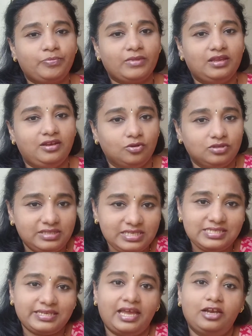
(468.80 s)
Now
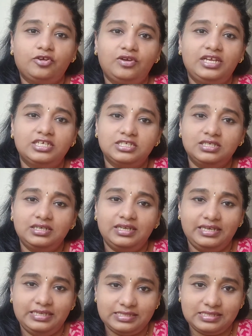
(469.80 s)
this calculation
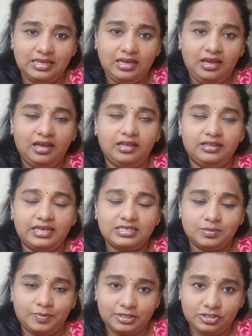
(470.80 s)
is, there is
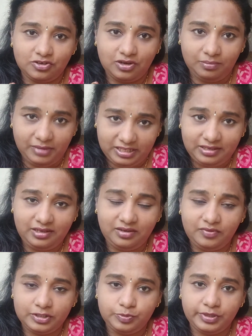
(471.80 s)
a particular method in
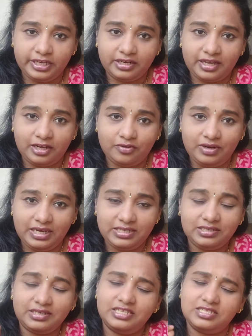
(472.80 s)
which we can calculate
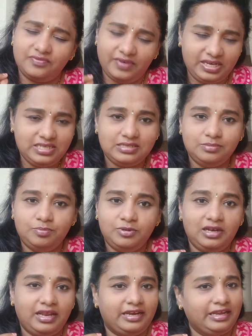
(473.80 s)
it. It's very simple
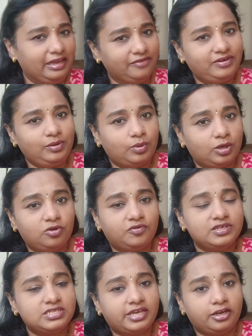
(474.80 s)
and every one of
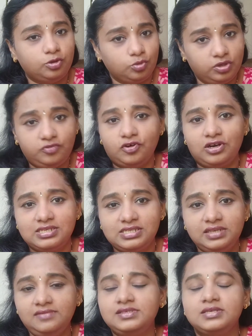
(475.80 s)
us can do it for
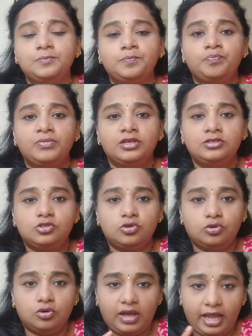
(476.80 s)
ourselves.
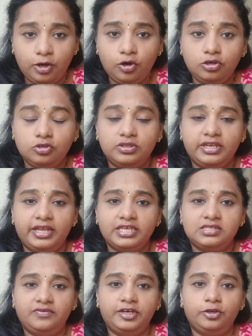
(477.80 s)
So hang on to the
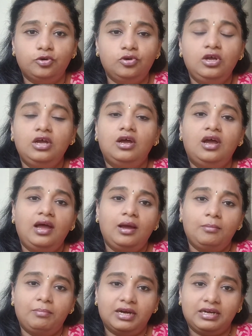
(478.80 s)
next video.
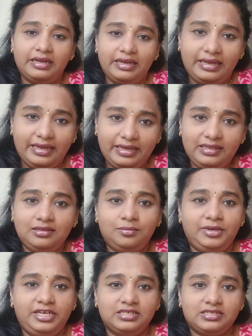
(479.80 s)
But in the
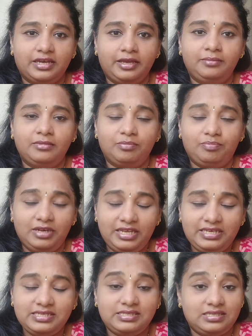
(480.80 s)
meantime,
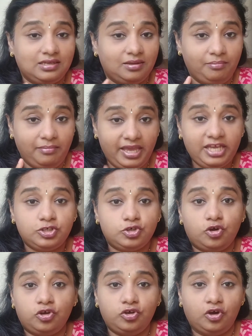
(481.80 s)
please make
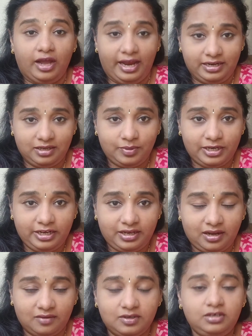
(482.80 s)
sure you're adequately
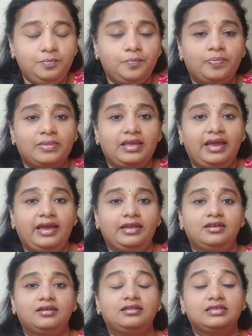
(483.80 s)
covered.
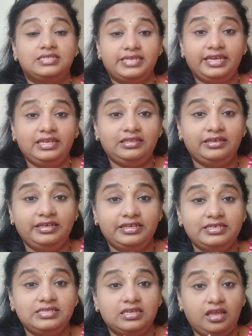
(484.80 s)
And the second thing
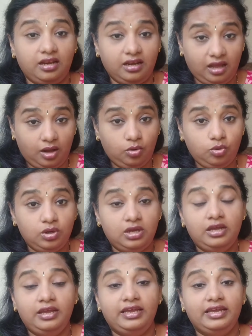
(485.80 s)
is, now
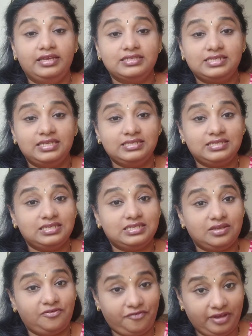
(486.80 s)
since it's
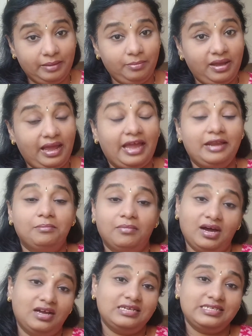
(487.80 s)
Feb and
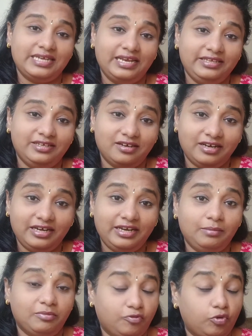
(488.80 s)
March, year
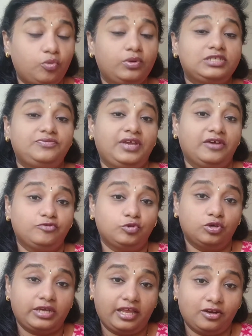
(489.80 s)
ending, before which we have to
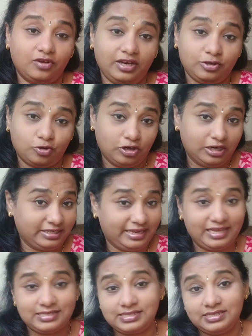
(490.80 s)
calculate all our
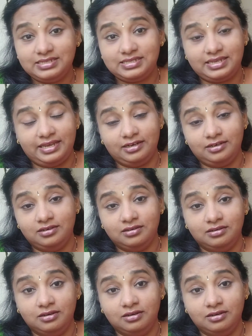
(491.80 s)
taxes and